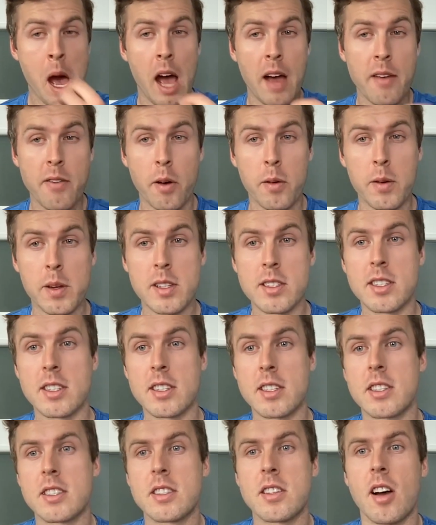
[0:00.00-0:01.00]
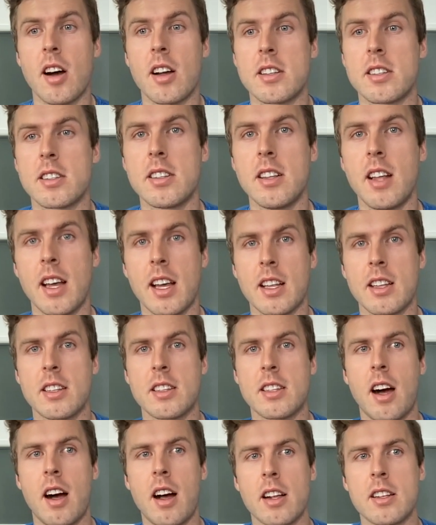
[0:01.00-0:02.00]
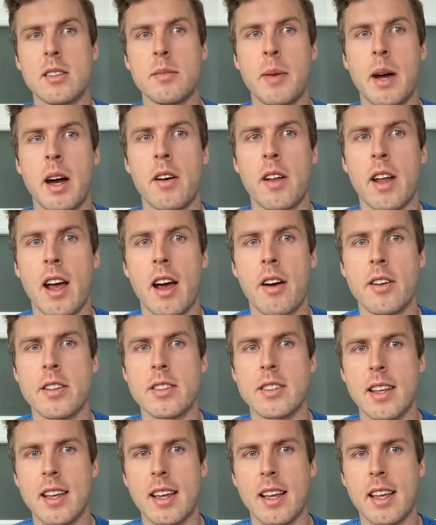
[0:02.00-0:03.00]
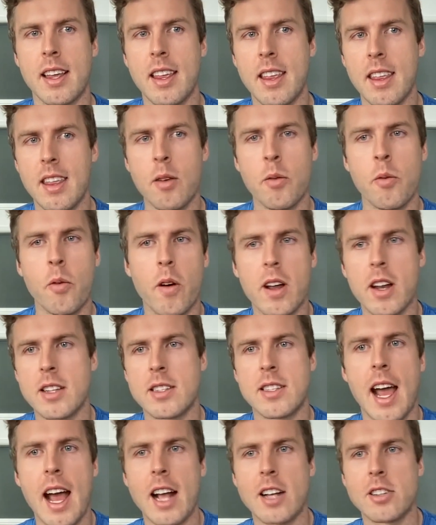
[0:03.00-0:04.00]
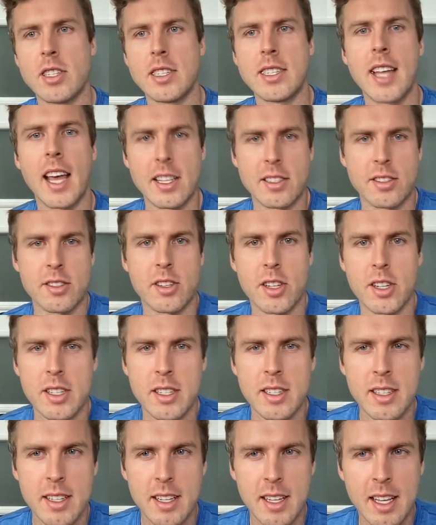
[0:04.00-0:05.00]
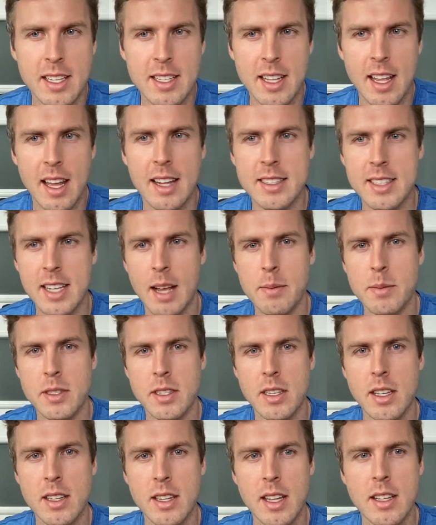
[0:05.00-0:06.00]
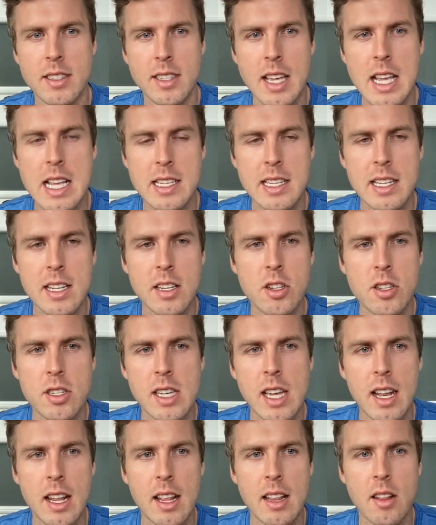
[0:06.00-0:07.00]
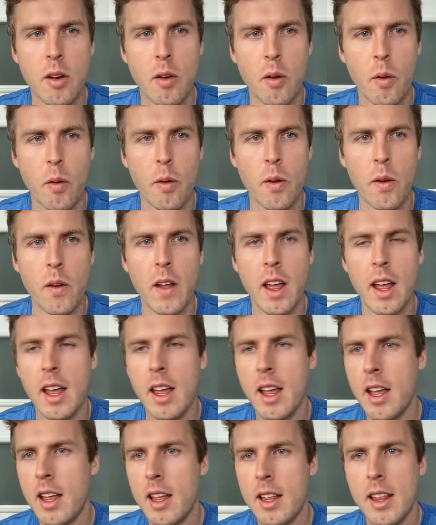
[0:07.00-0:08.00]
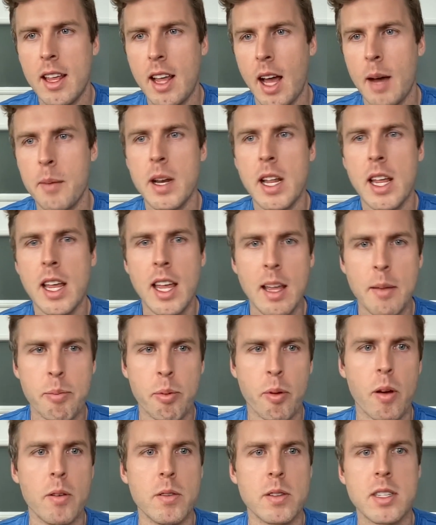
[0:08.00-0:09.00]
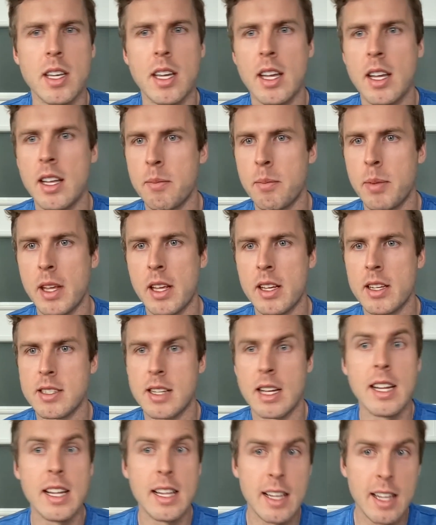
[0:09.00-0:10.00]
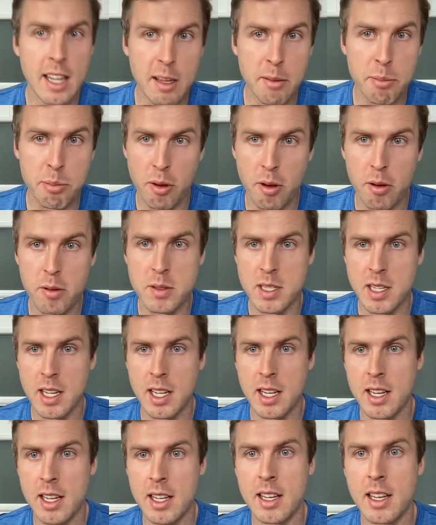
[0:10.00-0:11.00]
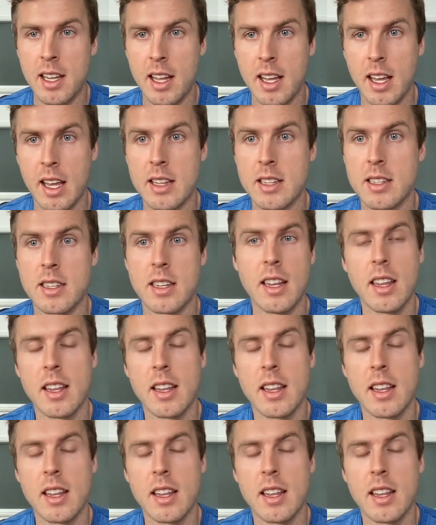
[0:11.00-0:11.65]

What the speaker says: I've always talked about how it's like you want it to actually taste good. Like, because a lot of times it's easy to just get in the whole, like, I'm going to eat protein because I need to eat protein, and like